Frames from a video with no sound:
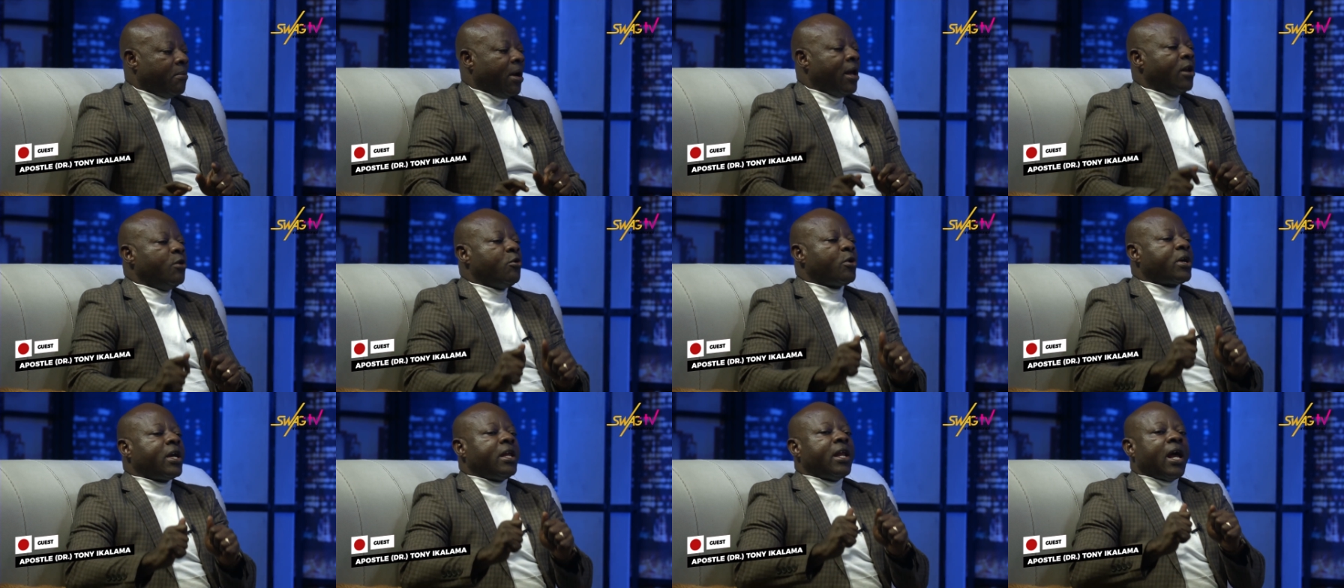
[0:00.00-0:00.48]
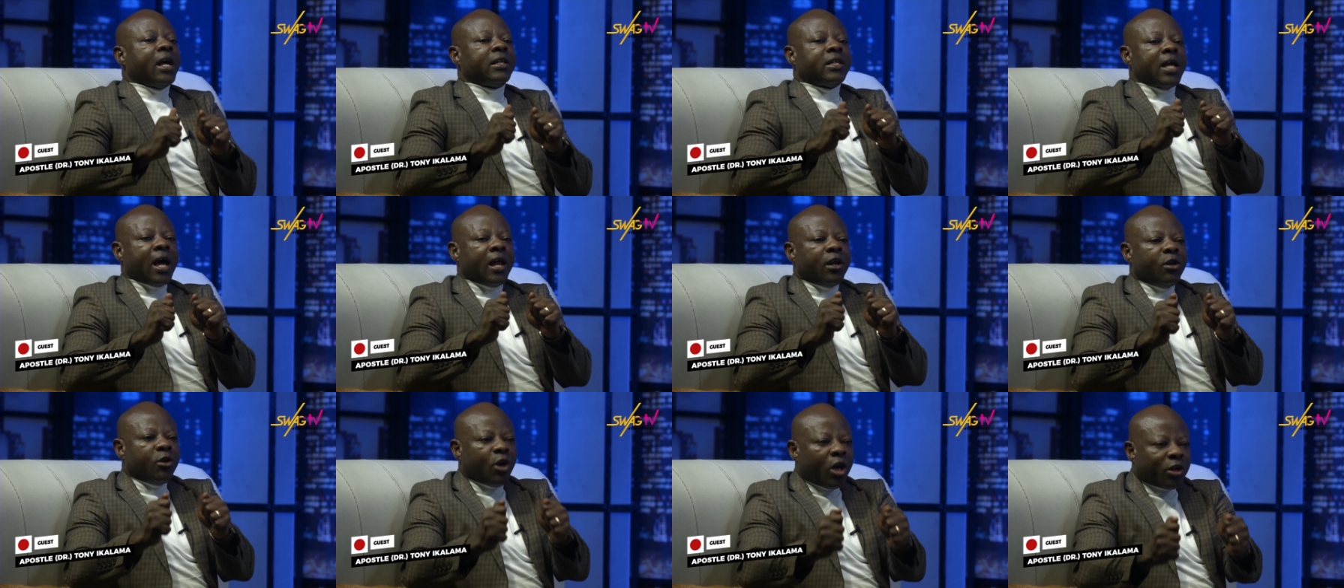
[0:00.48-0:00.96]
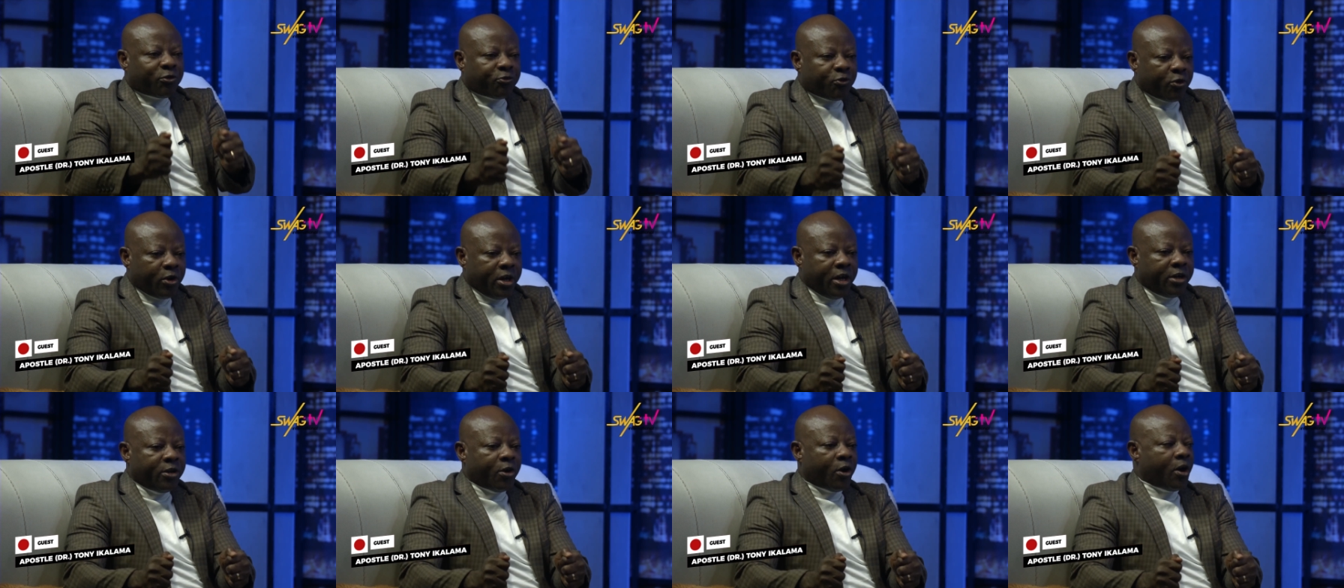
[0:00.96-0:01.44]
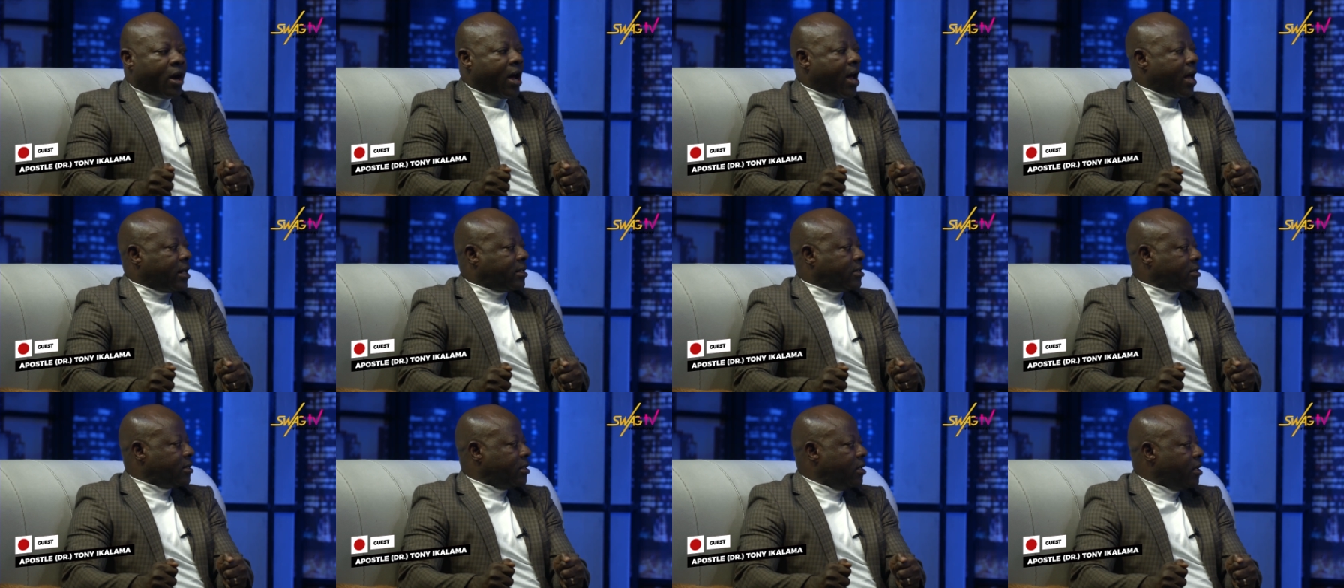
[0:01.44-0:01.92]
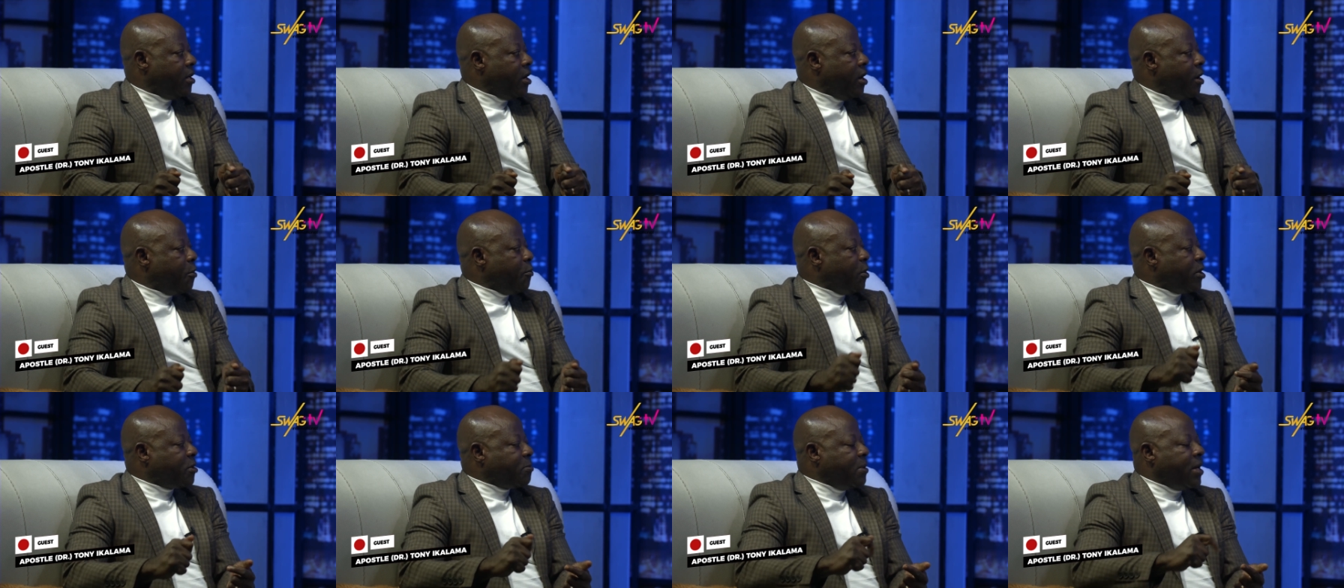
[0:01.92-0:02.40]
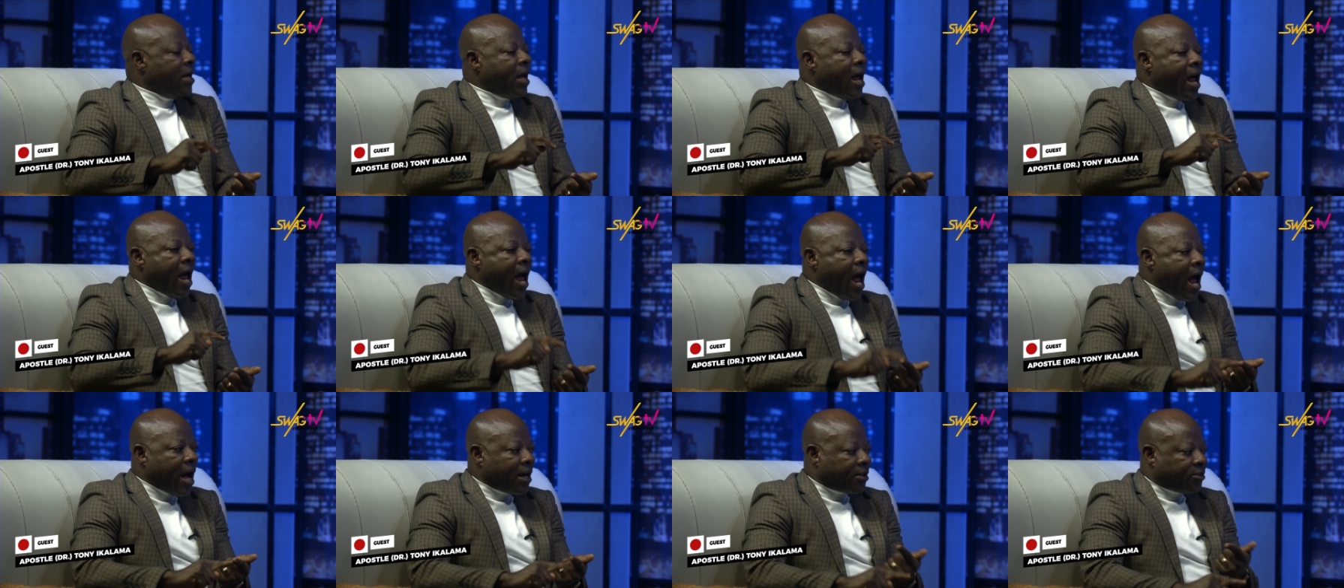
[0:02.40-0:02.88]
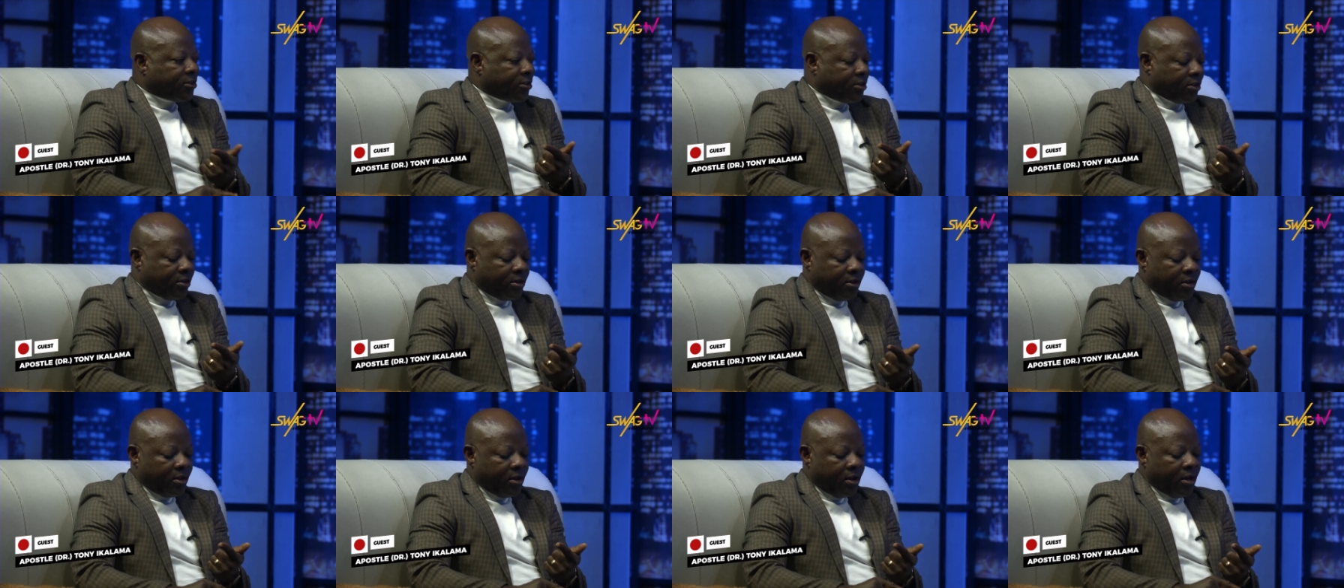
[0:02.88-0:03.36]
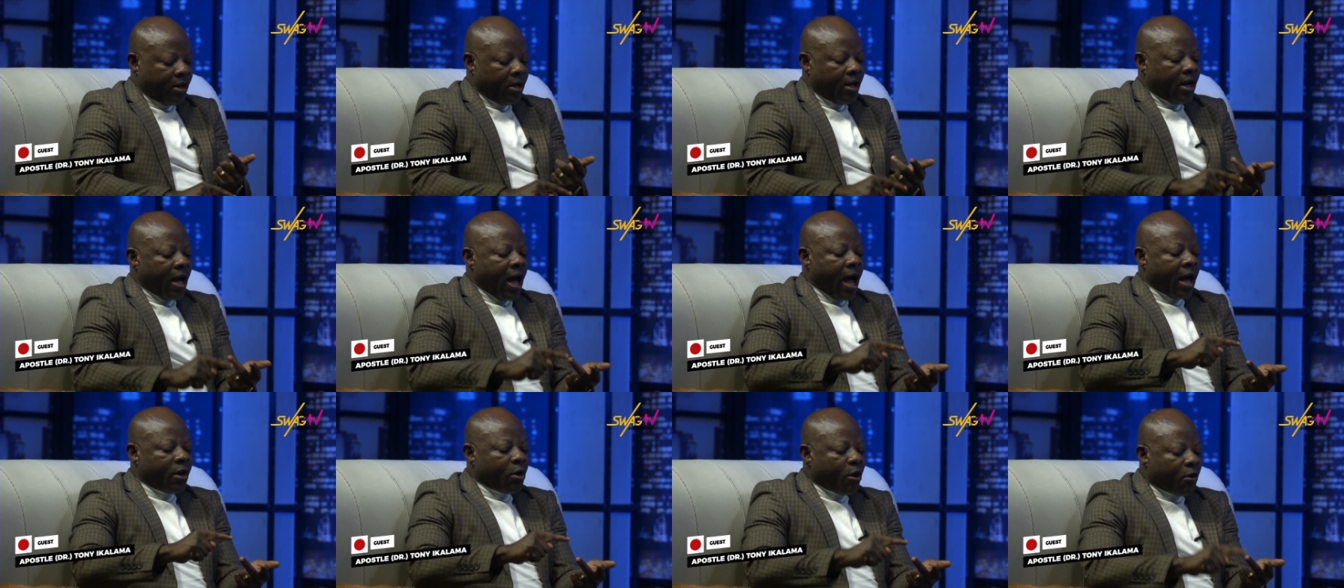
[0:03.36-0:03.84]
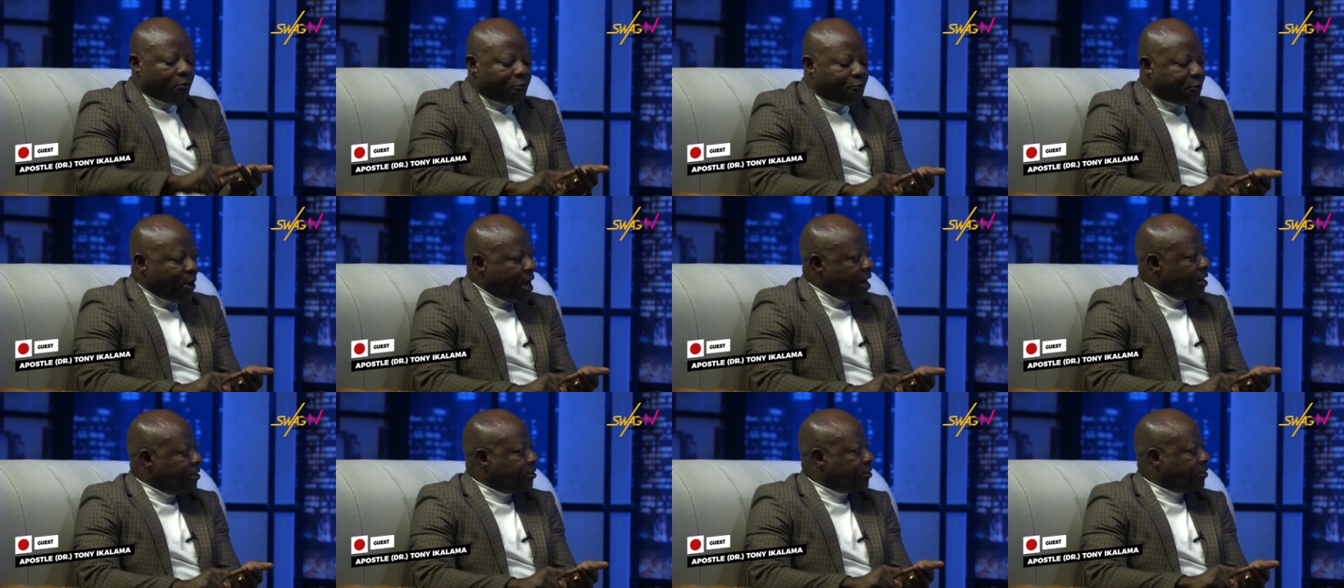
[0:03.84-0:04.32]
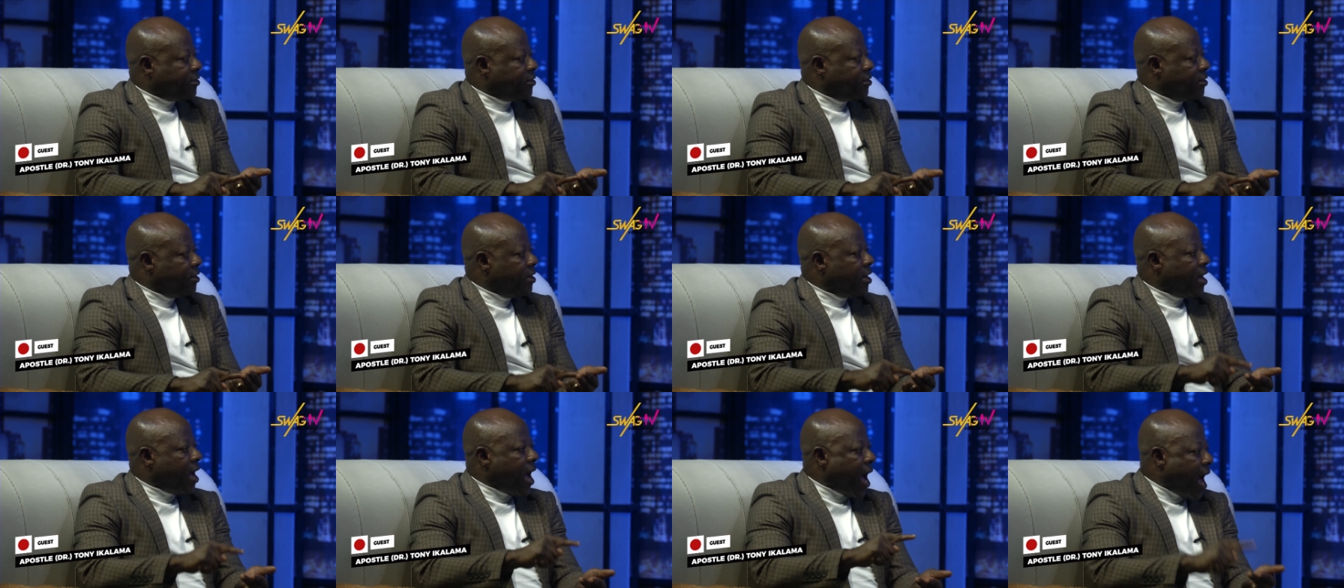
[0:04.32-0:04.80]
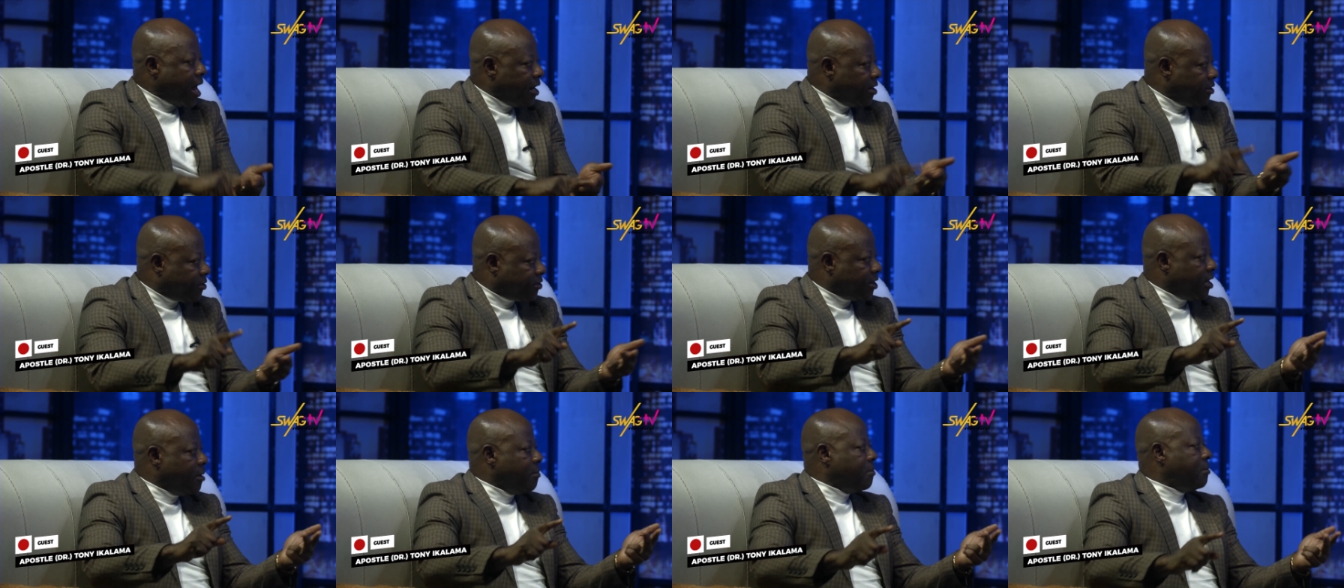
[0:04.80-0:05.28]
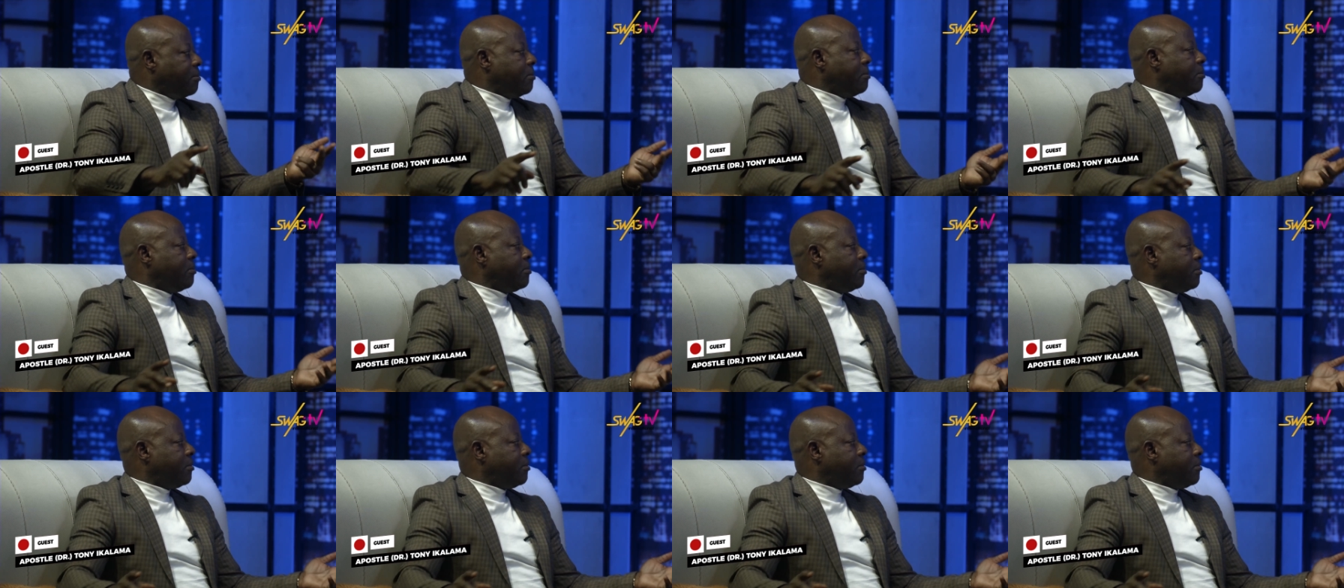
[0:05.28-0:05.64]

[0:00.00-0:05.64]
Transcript: but looking at her lustfully in your heart, mm. which means acts and offense are the same.